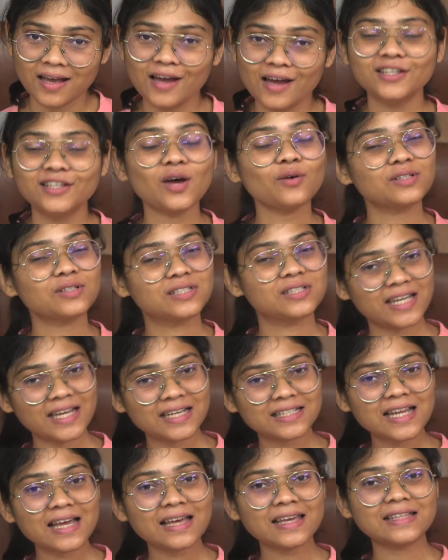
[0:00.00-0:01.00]
Now
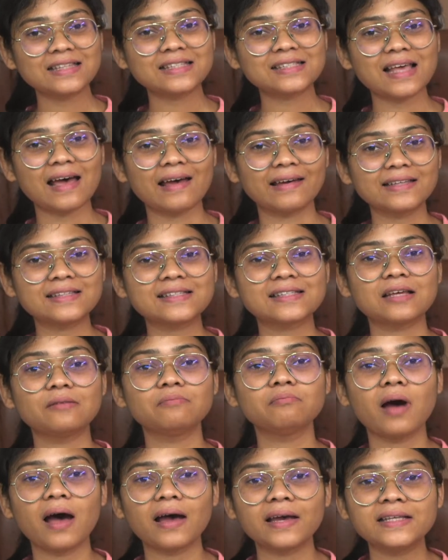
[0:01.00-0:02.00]
data insights
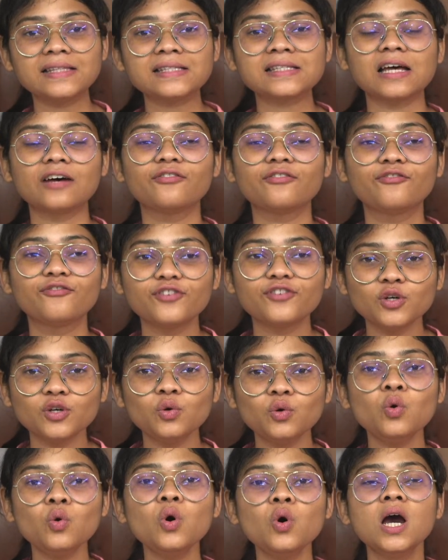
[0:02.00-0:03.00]
combines a
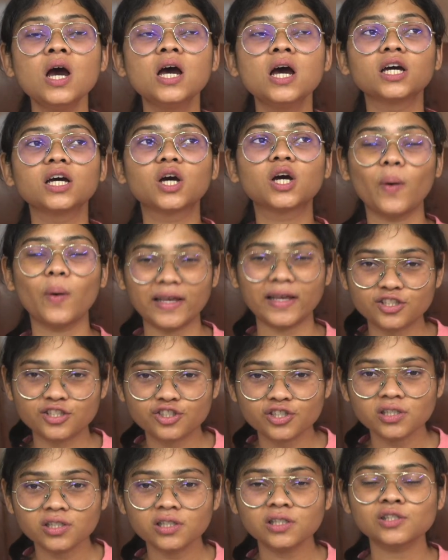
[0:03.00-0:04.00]
few
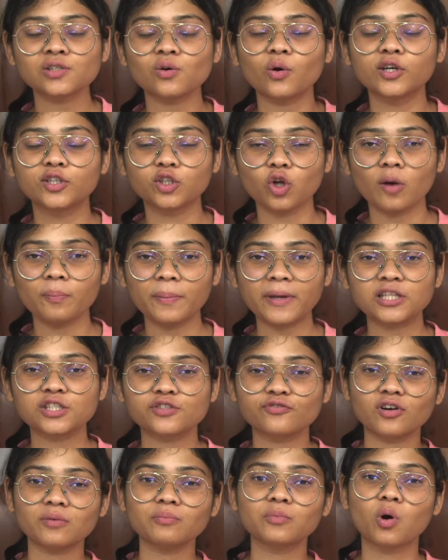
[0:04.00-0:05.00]
questions or topics
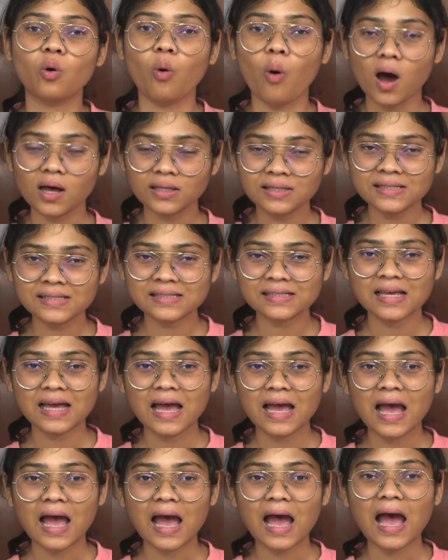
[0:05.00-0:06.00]
from quants
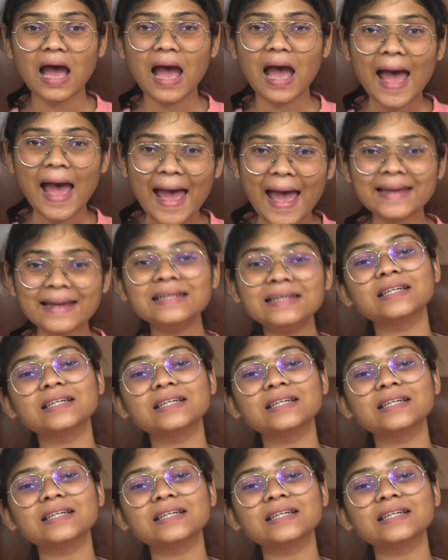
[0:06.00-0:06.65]
and